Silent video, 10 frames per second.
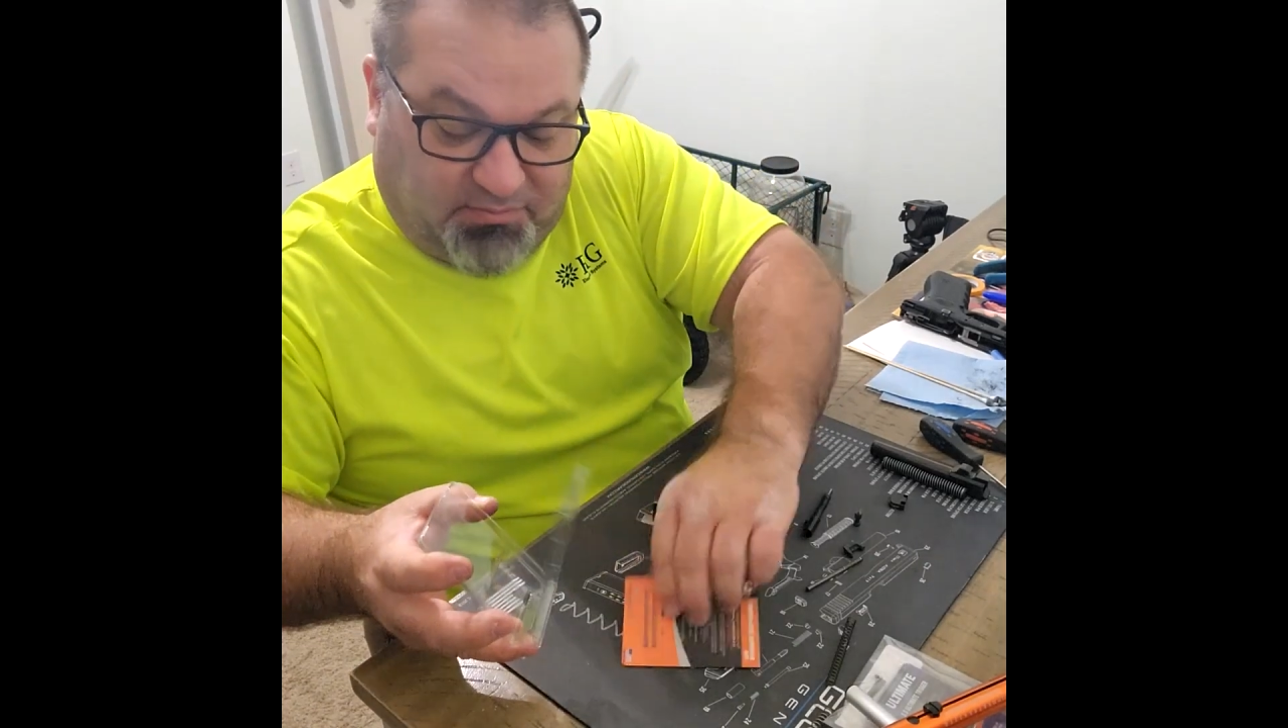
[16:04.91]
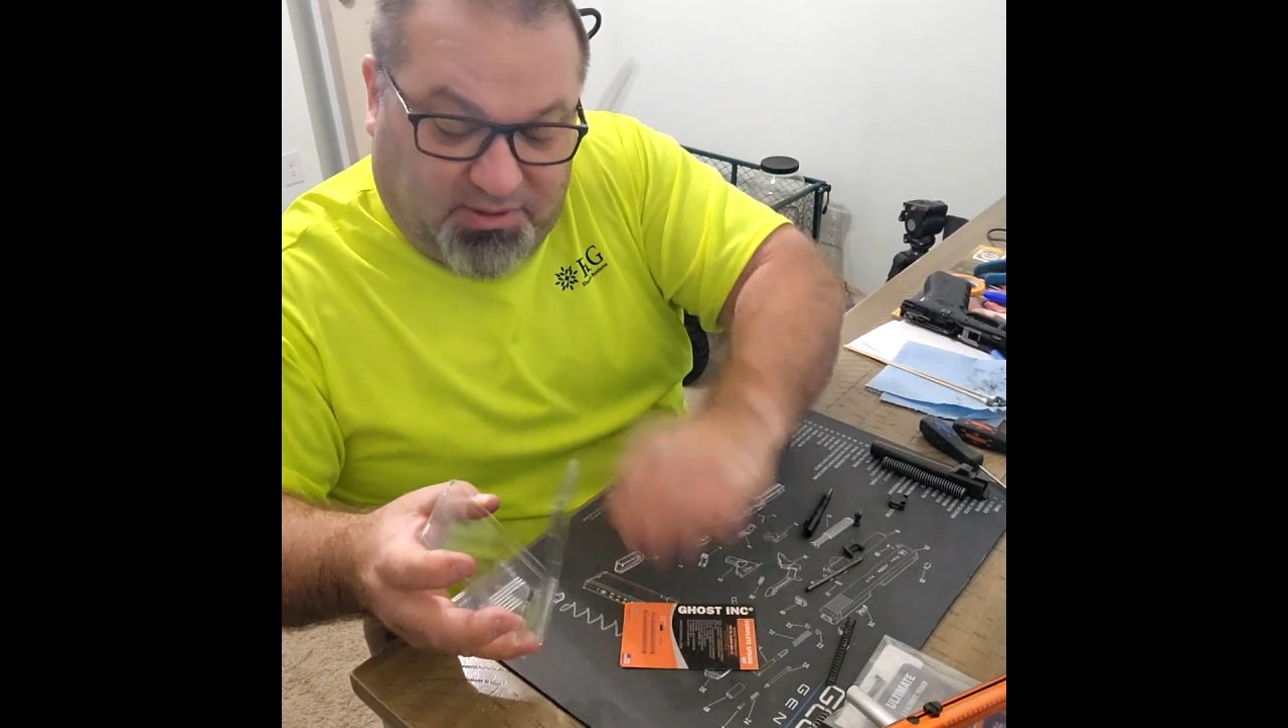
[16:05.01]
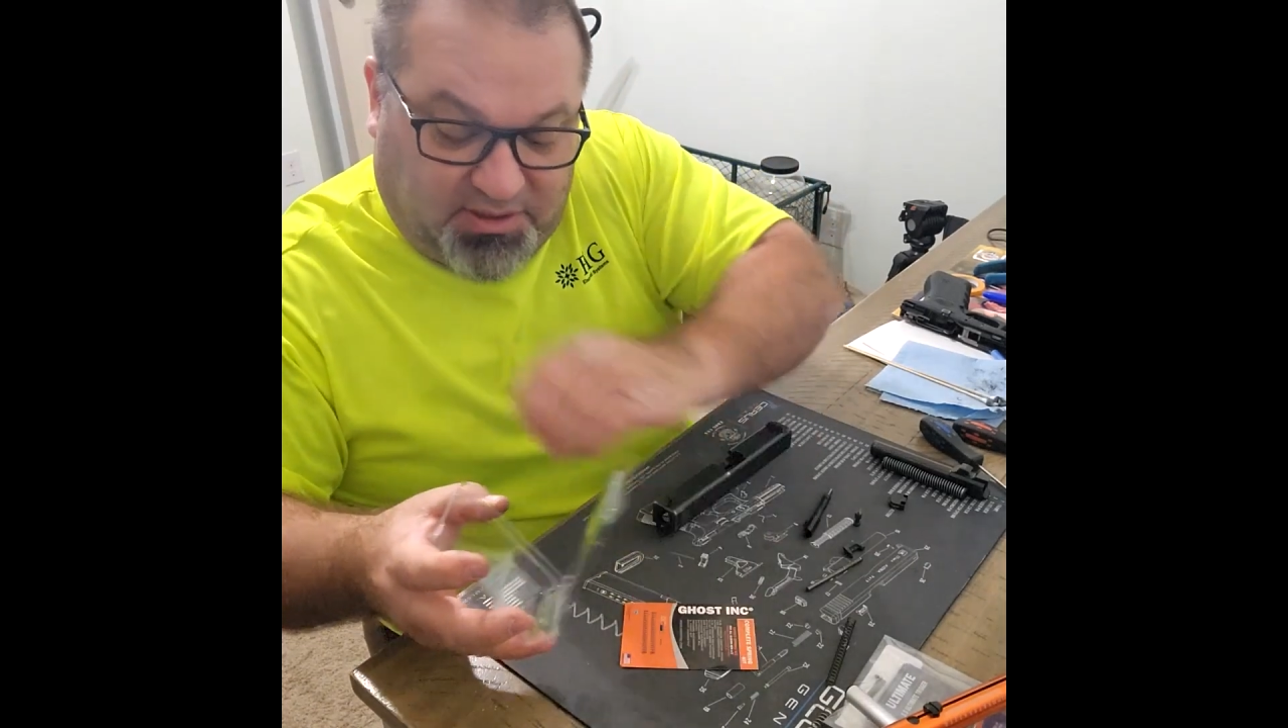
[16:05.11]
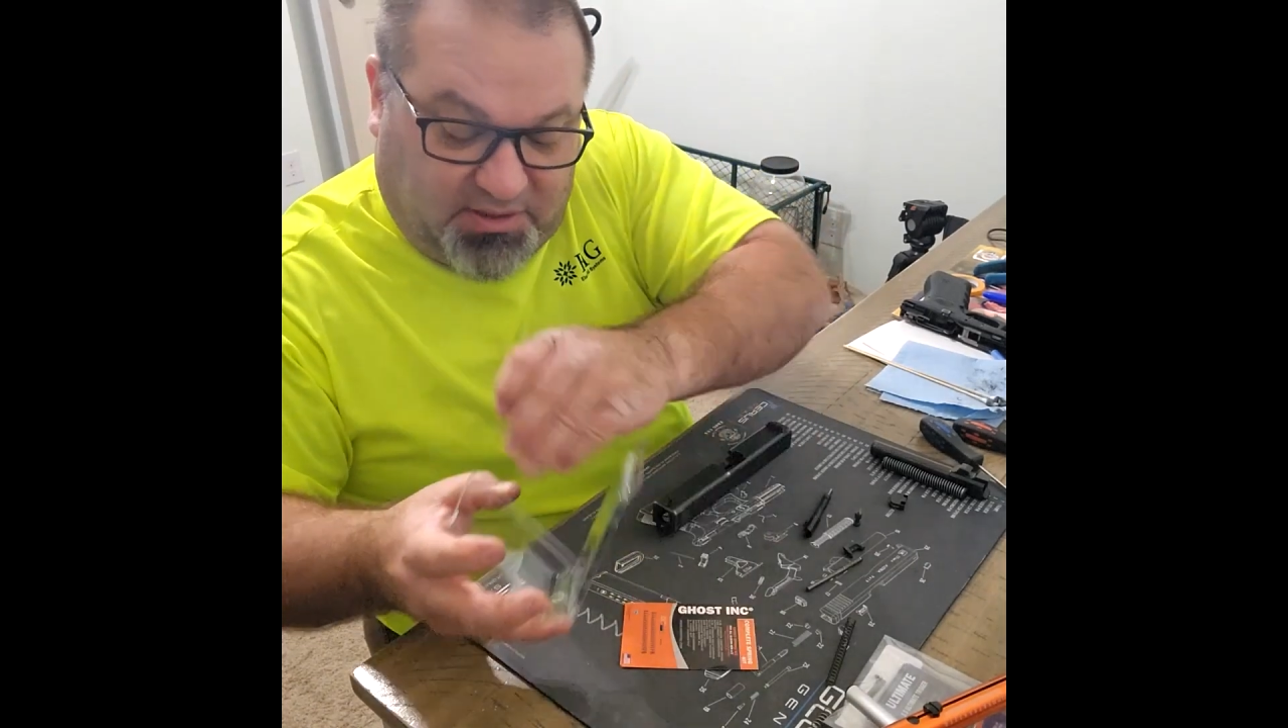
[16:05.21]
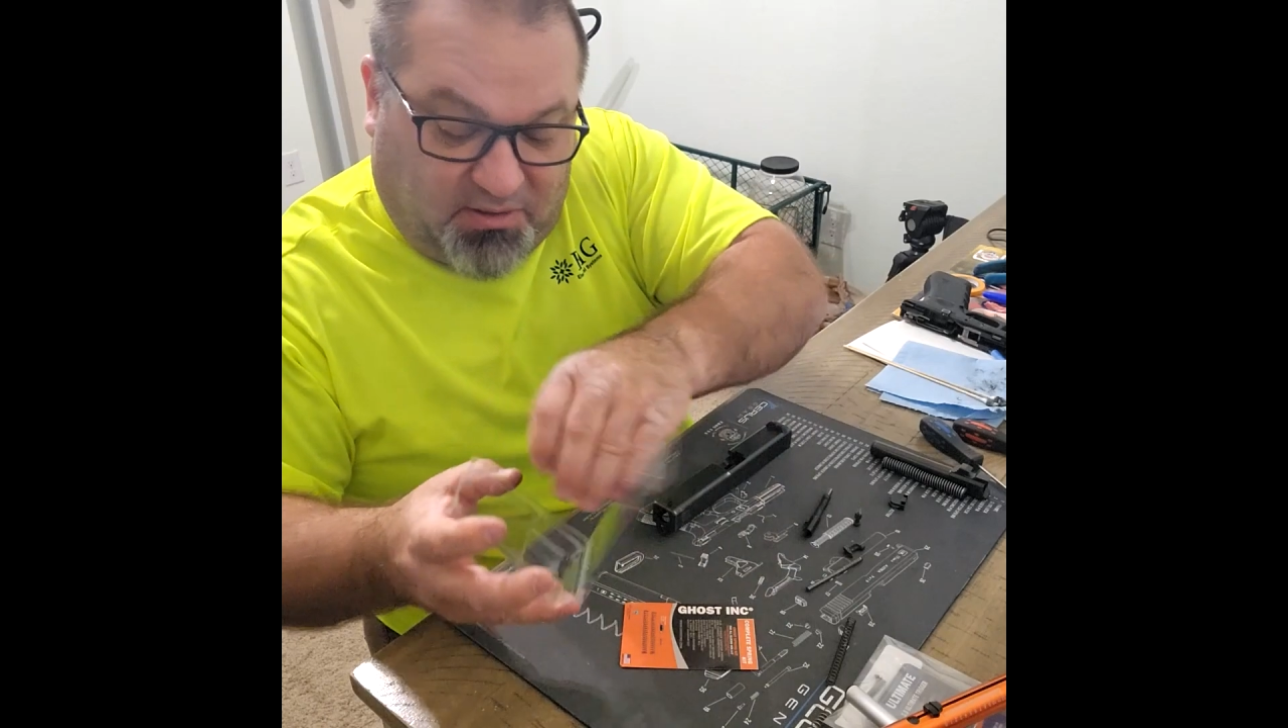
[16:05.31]
to
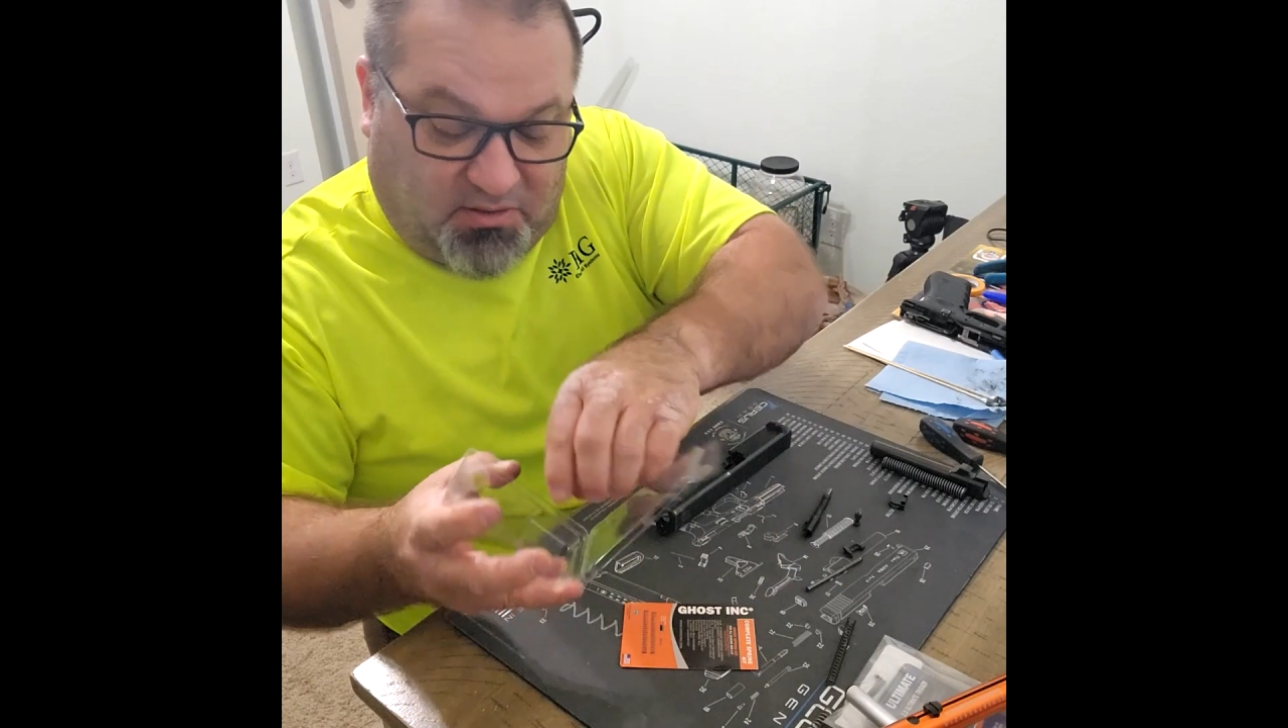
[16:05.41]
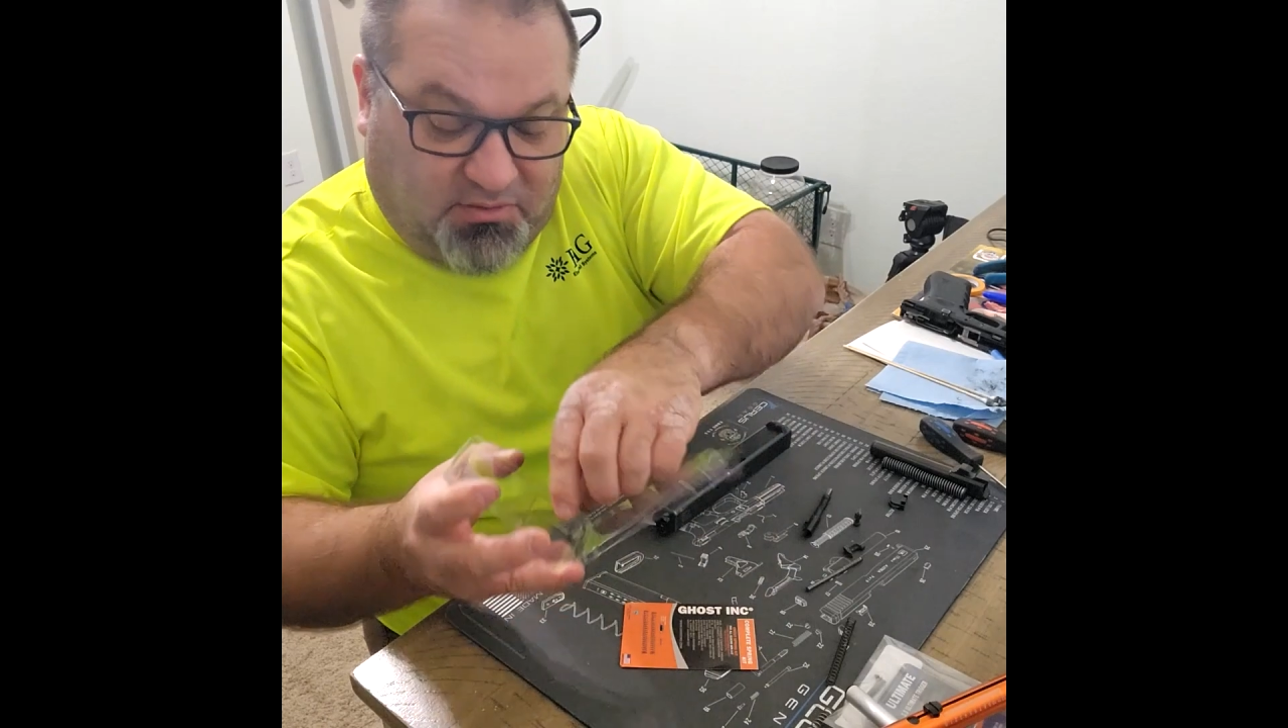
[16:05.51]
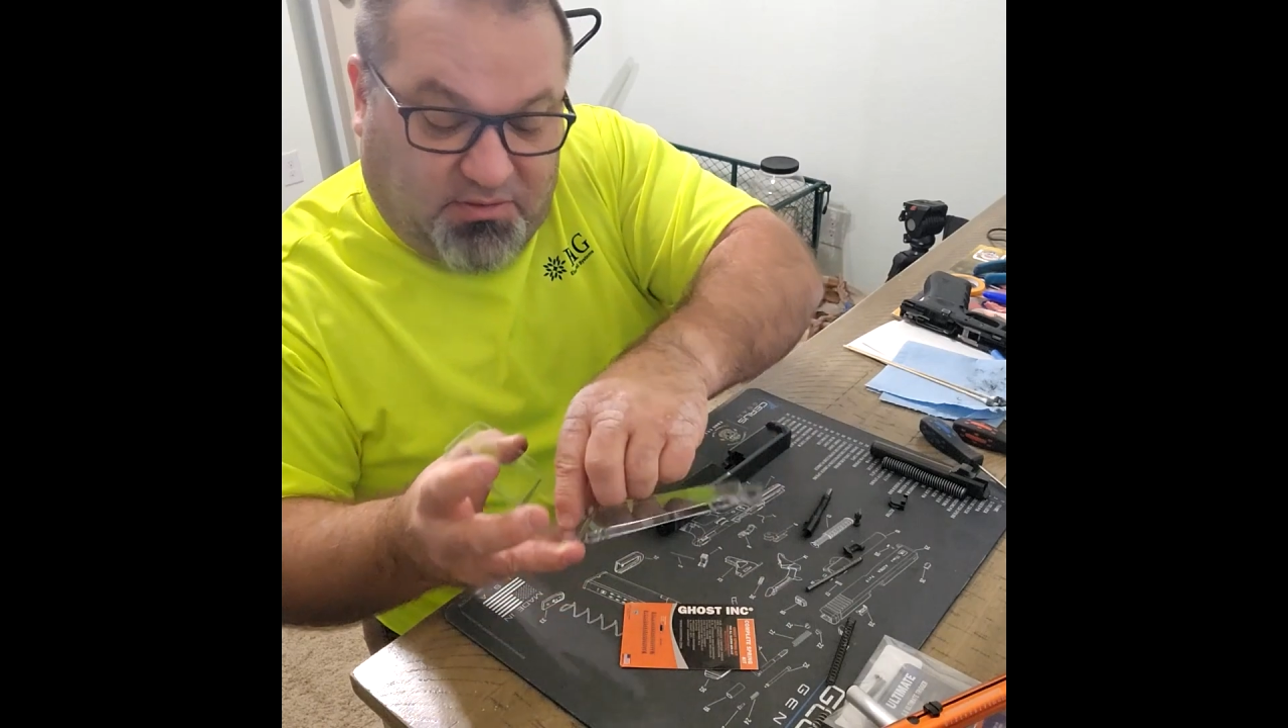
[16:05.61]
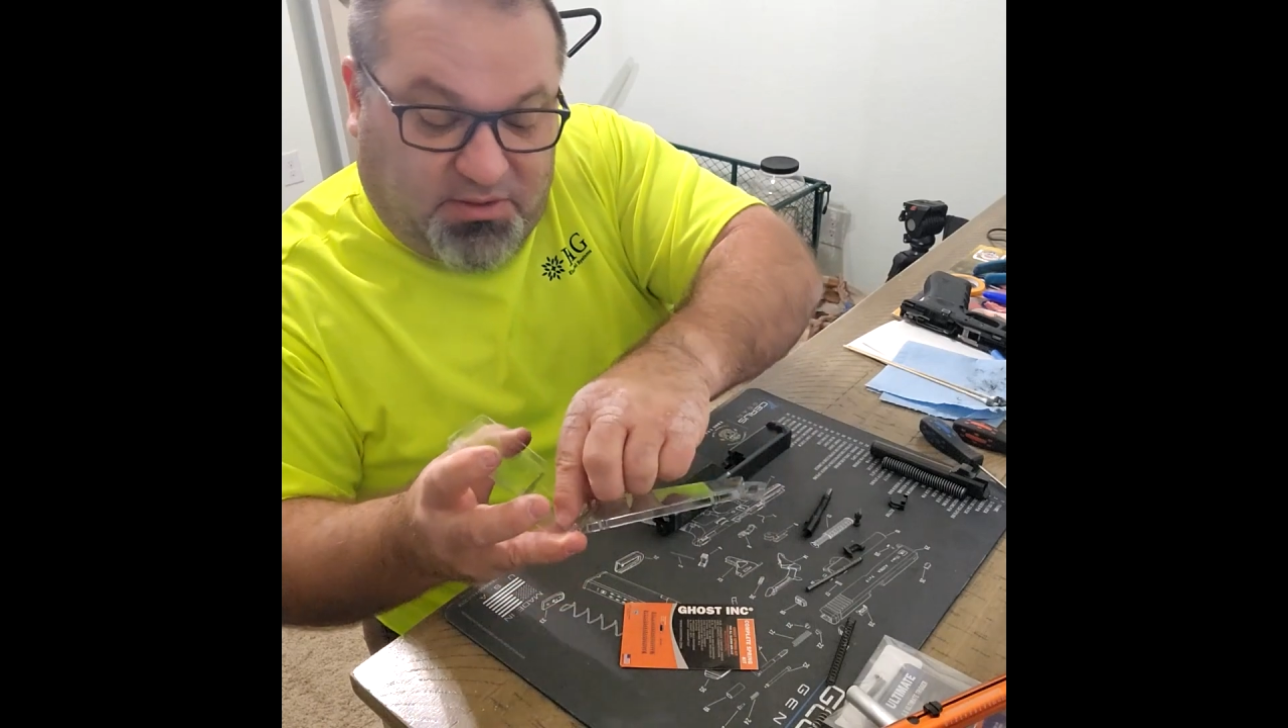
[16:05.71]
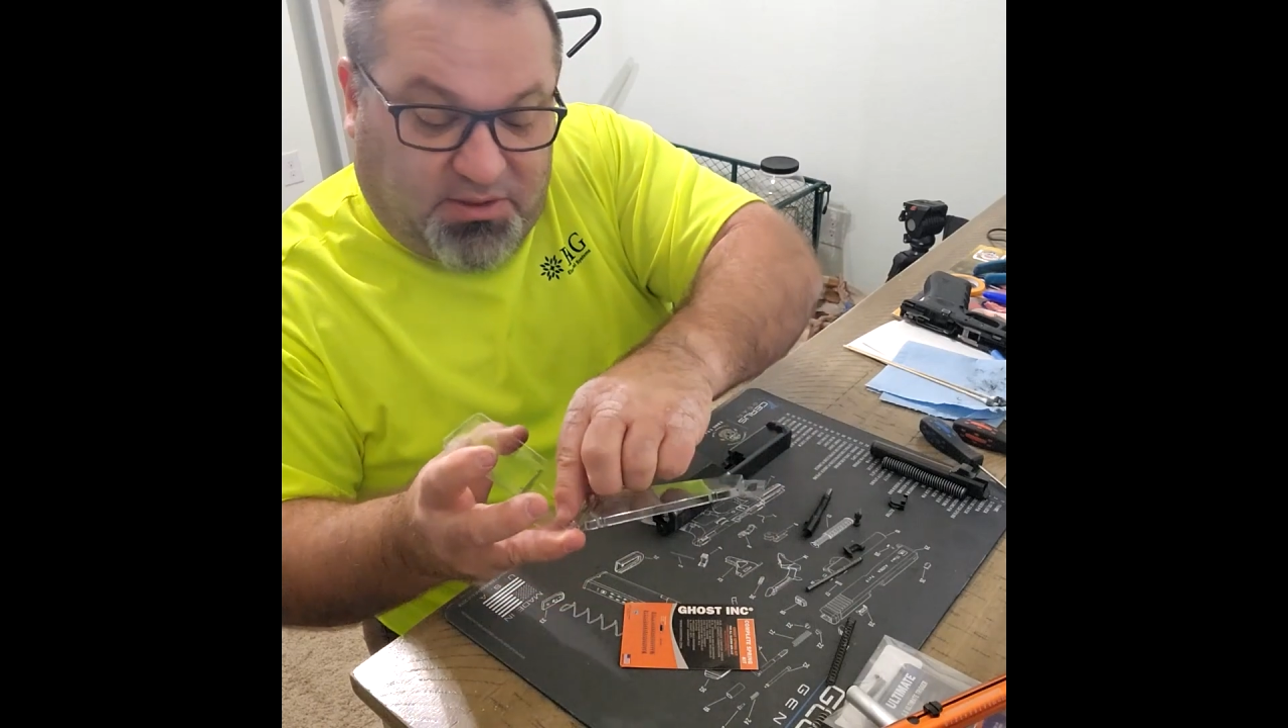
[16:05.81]
be any
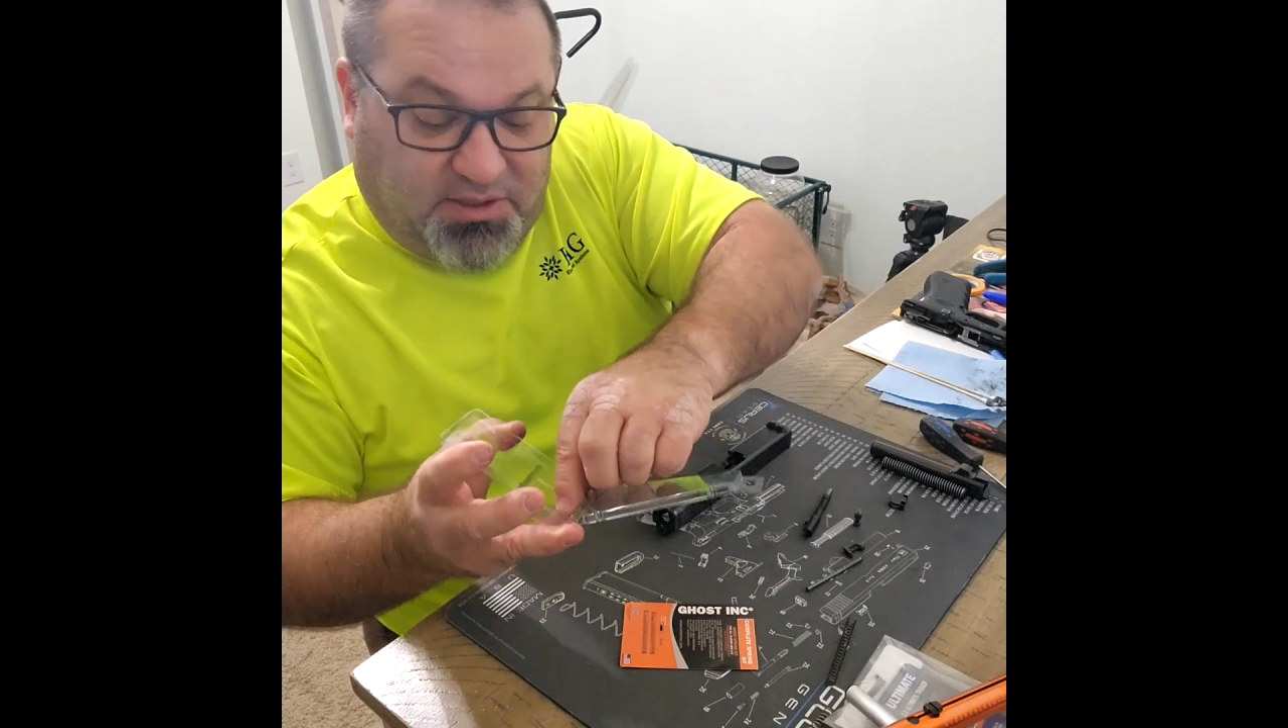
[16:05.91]
longer than it